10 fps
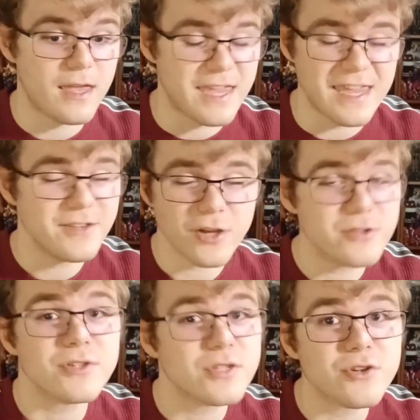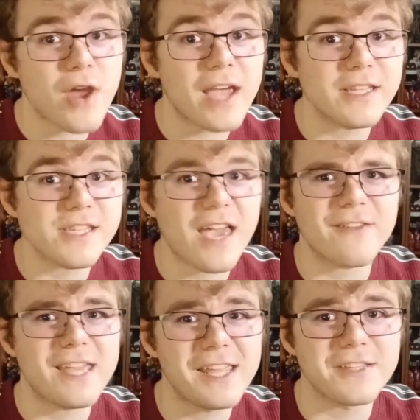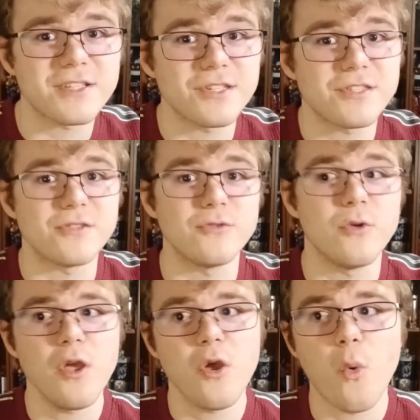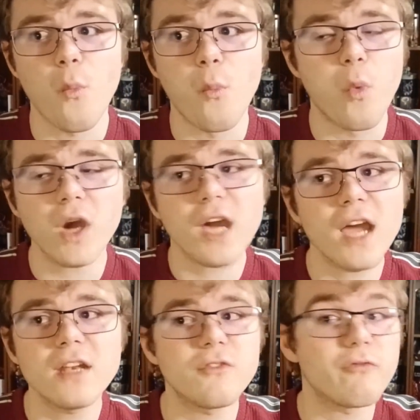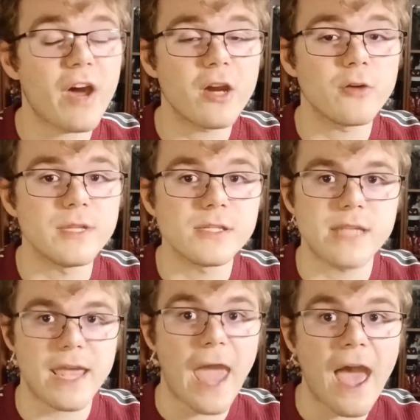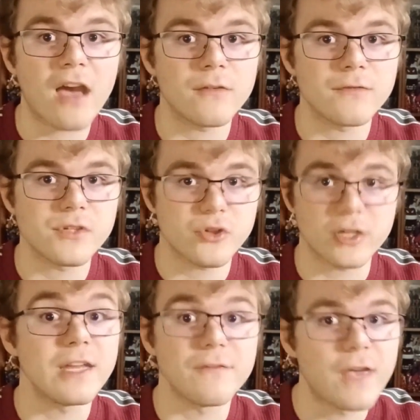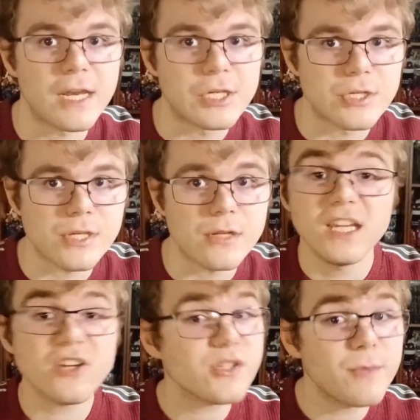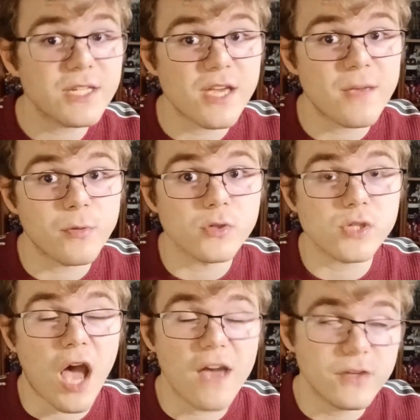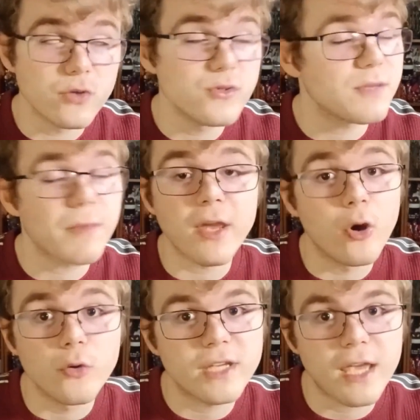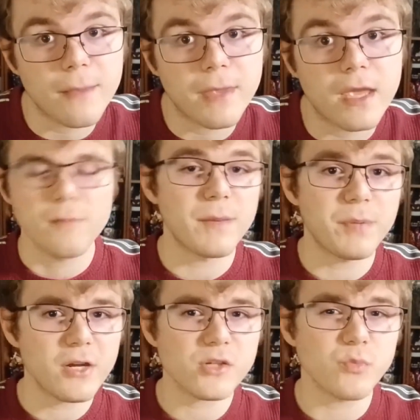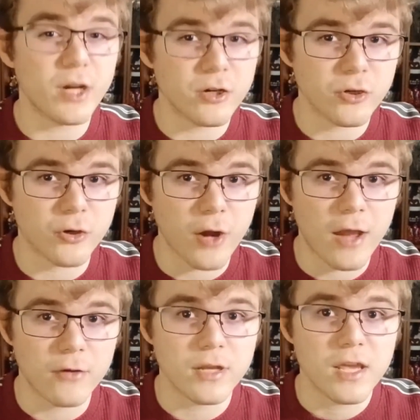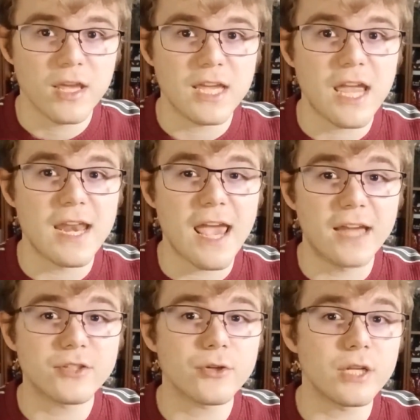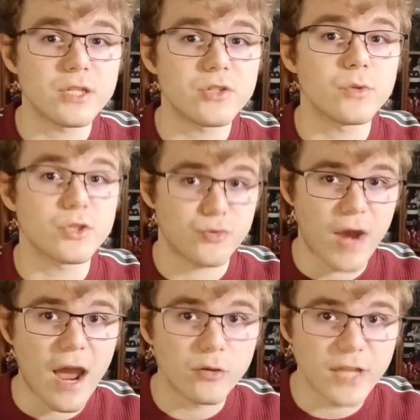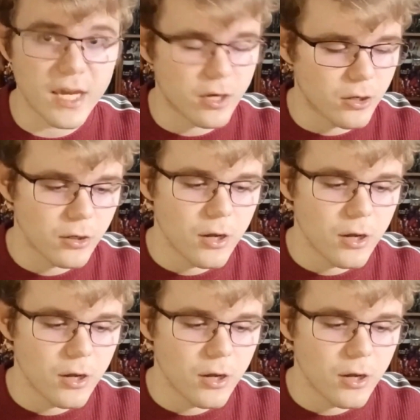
in Dungeons & Dragons have hints as to what kind of environments they have strict advantages in. Here are some examples I've used in my own campaign. My players went underground and entered into a drow lair.